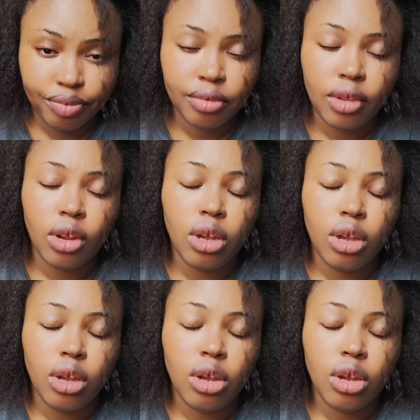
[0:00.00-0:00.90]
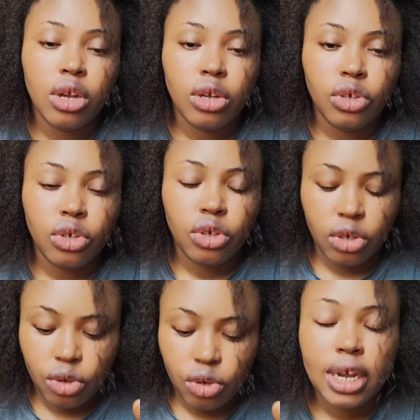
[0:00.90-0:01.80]
you can drop me a
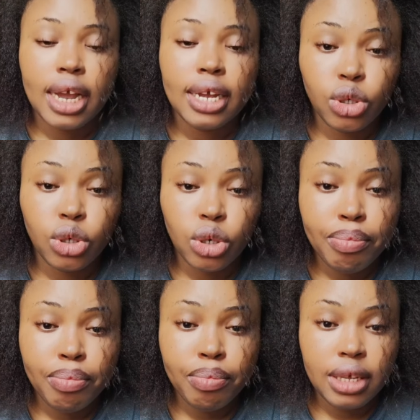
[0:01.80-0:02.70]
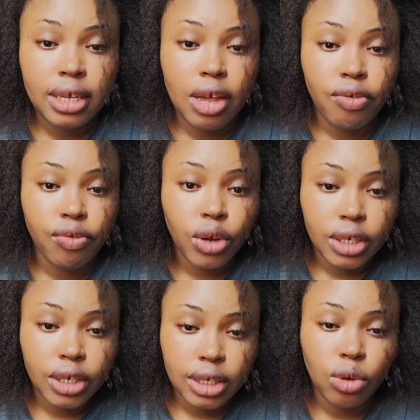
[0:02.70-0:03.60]
voice note, you
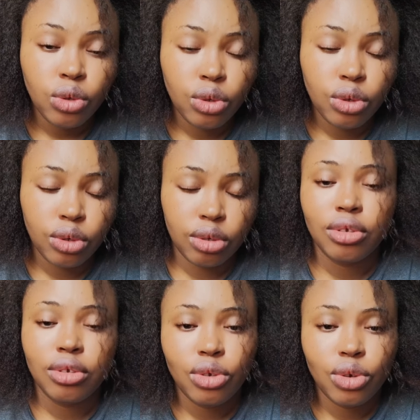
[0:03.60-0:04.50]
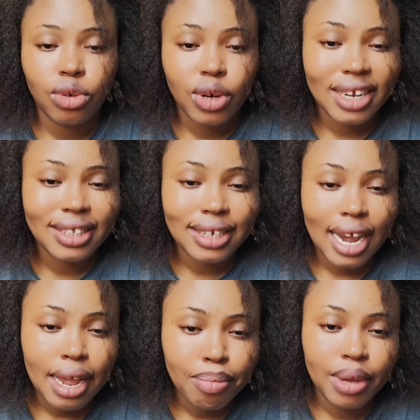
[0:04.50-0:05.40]
can type it and send
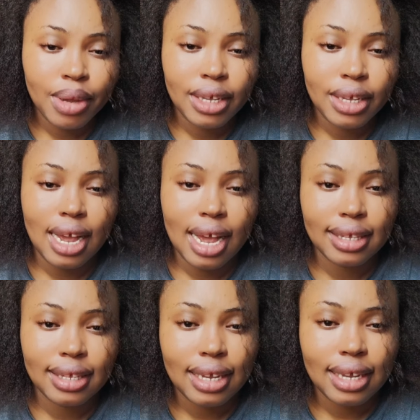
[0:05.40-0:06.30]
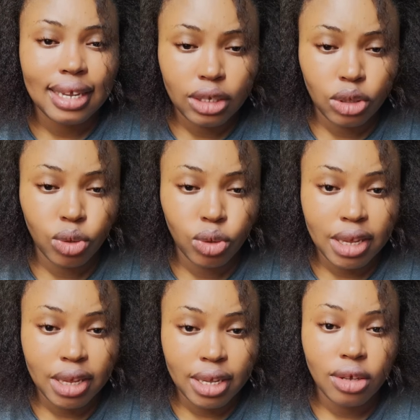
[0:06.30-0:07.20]
it to me on my
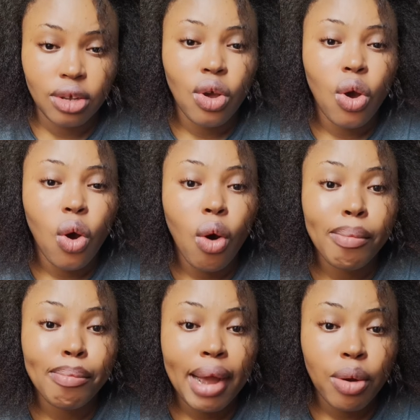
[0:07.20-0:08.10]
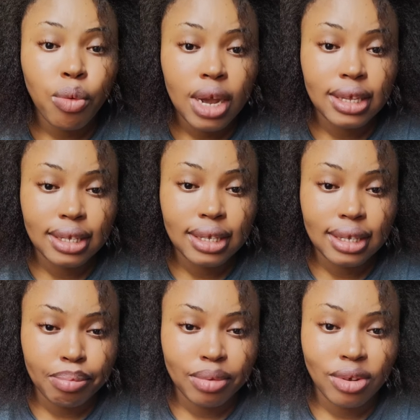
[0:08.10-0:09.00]
WhatsApp, or
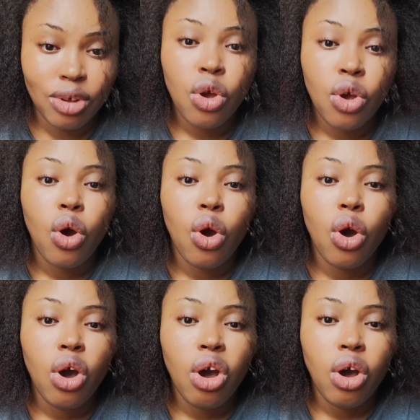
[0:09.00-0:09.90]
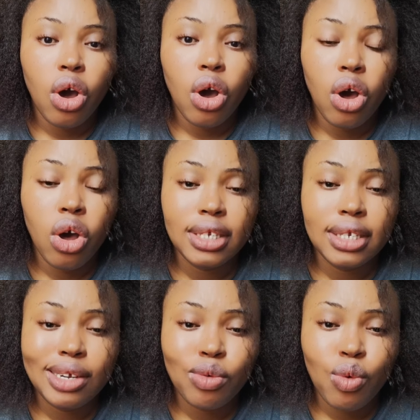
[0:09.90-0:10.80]
on the WhatsApp,
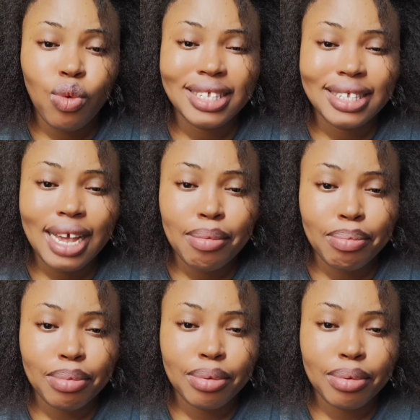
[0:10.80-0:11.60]
on the